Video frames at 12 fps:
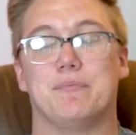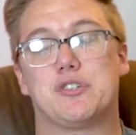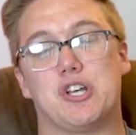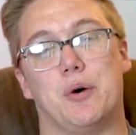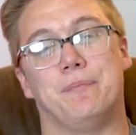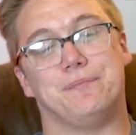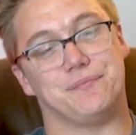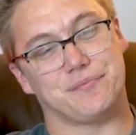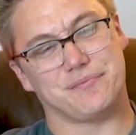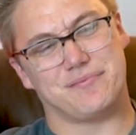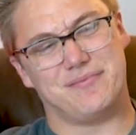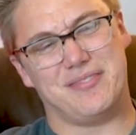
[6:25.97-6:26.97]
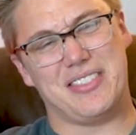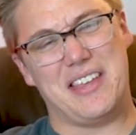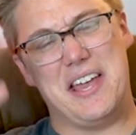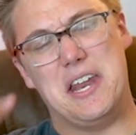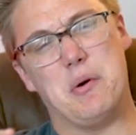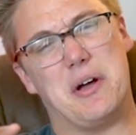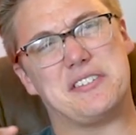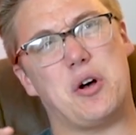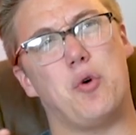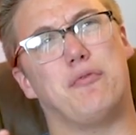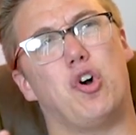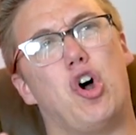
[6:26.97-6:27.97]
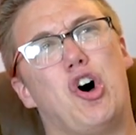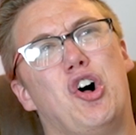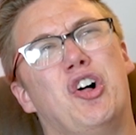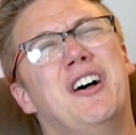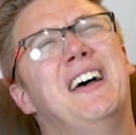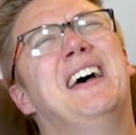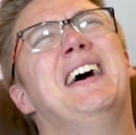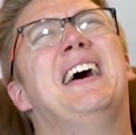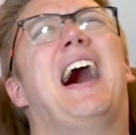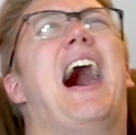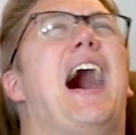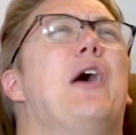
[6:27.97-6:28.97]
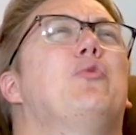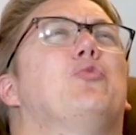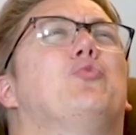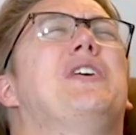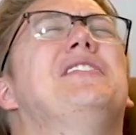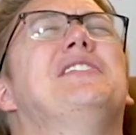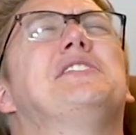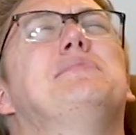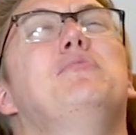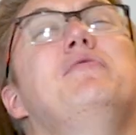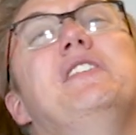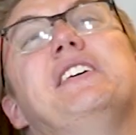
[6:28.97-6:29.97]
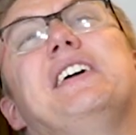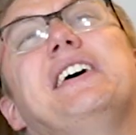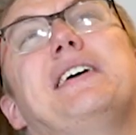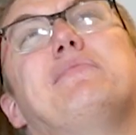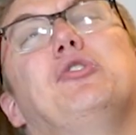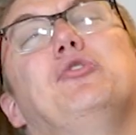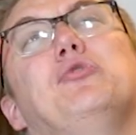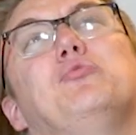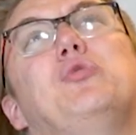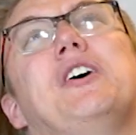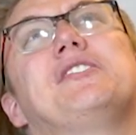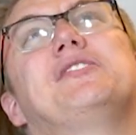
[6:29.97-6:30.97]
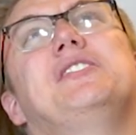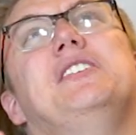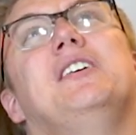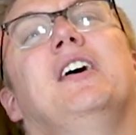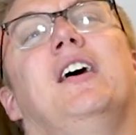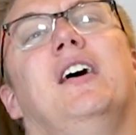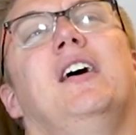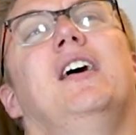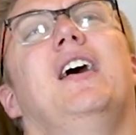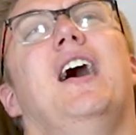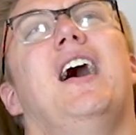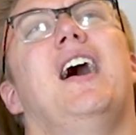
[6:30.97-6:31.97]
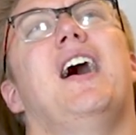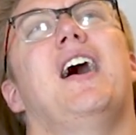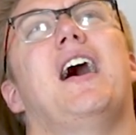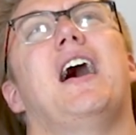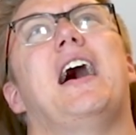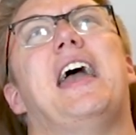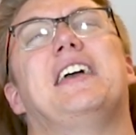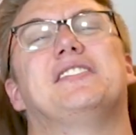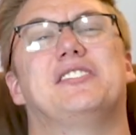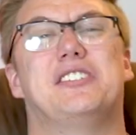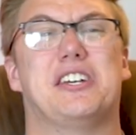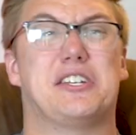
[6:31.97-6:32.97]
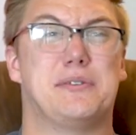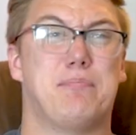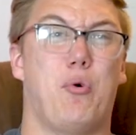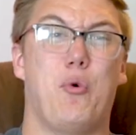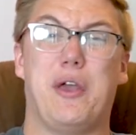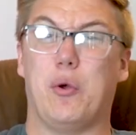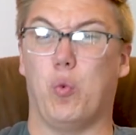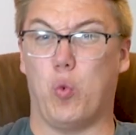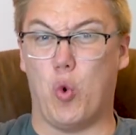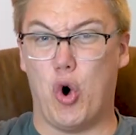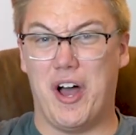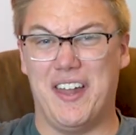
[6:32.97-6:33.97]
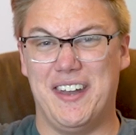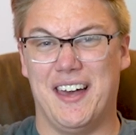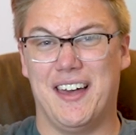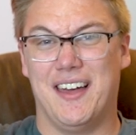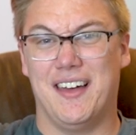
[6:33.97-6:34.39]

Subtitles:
So anyways, overall, I would rate this movie, again, I'm a little rusty, a 6.1.